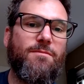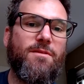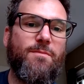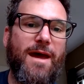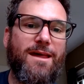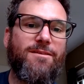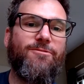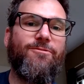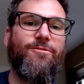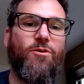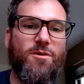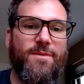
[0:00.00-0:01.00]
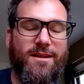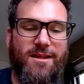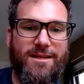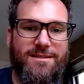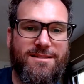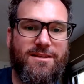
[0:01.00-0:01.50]
math
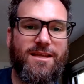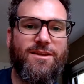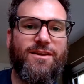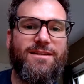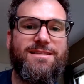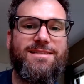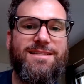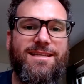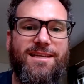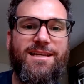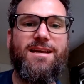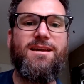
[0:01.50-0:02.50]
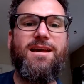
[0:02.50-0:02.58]
formulas so that you can see